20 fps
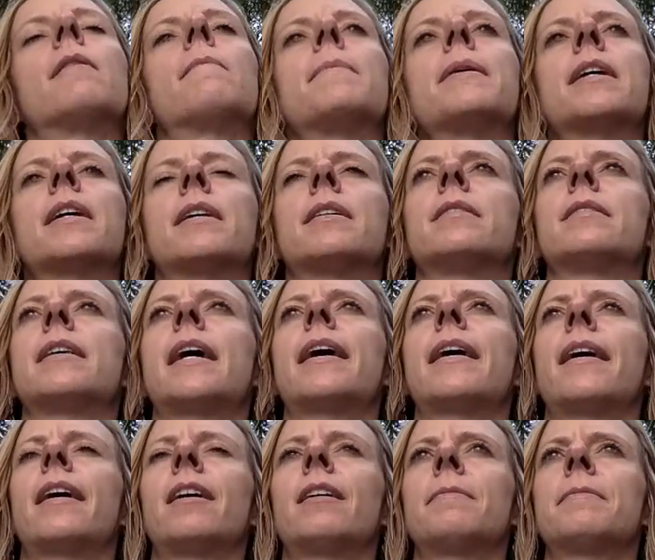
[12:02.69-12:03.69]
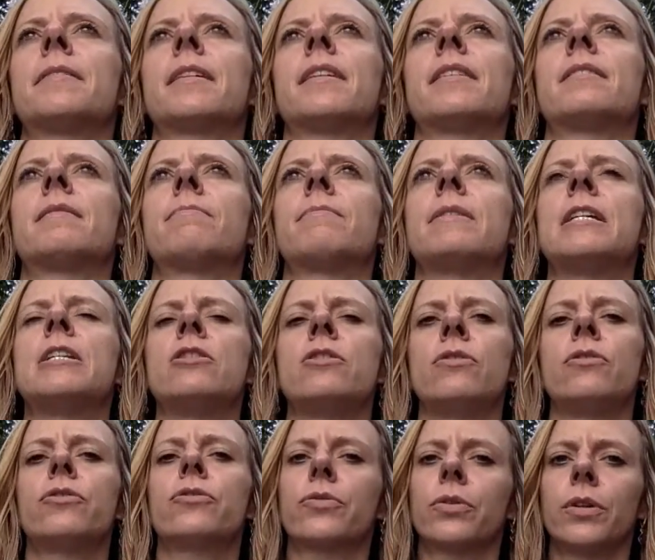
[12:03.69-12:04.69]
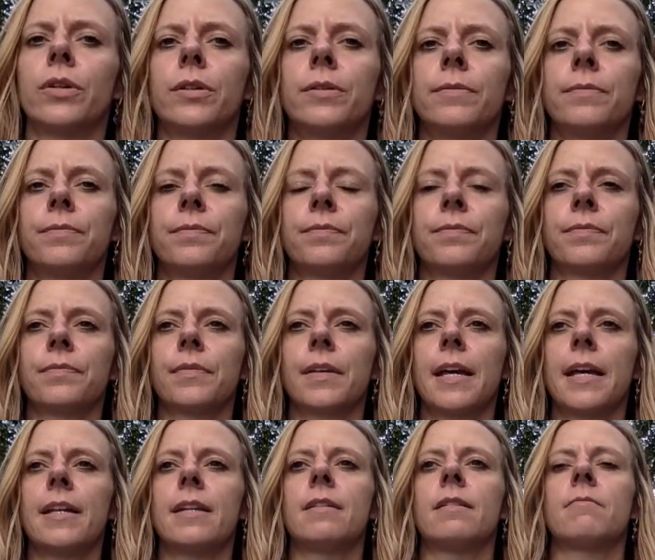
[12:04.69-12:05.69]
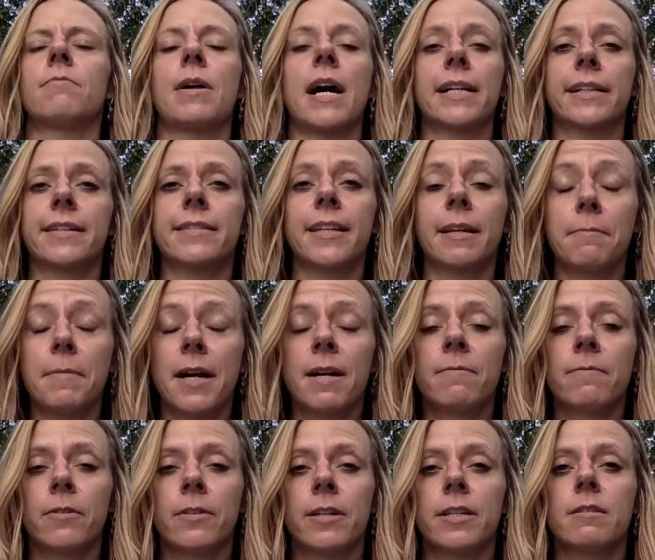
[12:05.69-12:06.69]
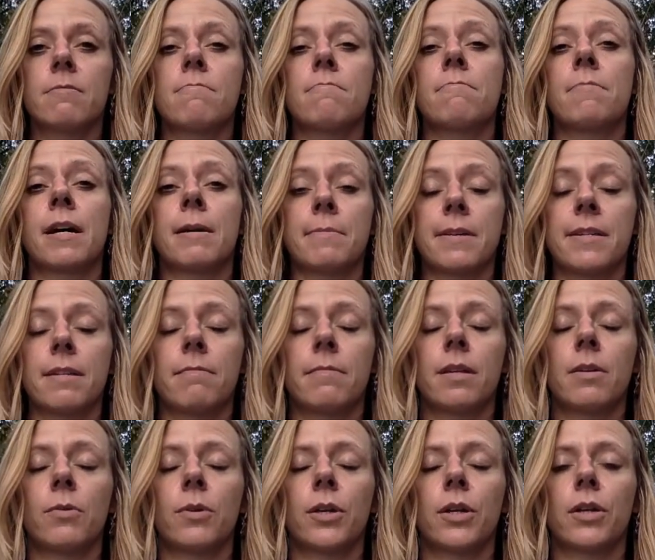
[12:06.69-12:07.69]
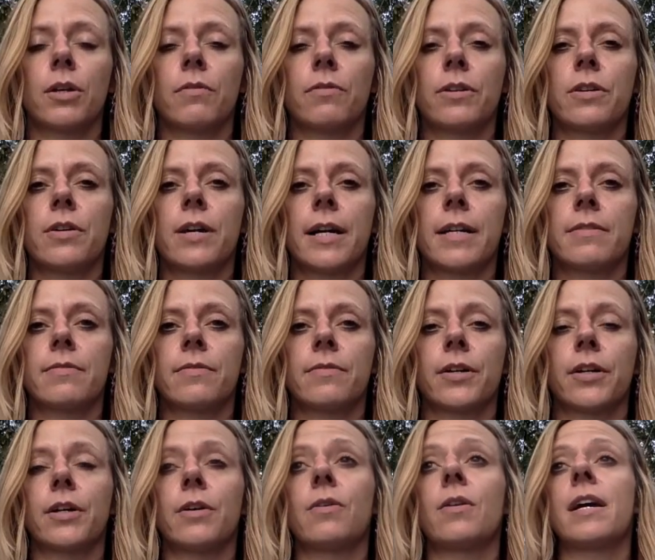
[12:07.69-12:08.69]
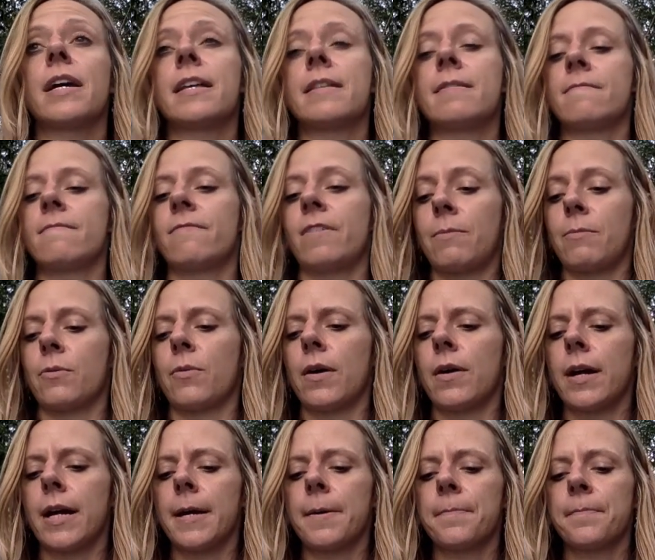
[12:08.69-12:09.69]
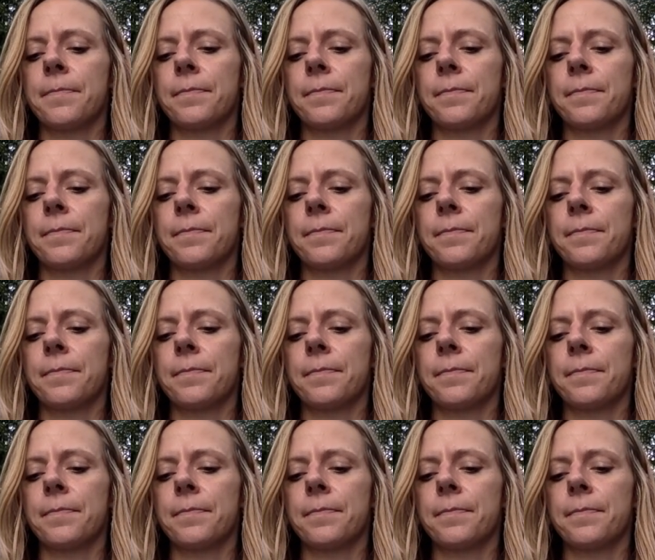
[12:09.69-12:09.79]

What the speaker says: because that helps us be neutral. And practicing mindfulness might be something really good for you guys, Virgo, in February,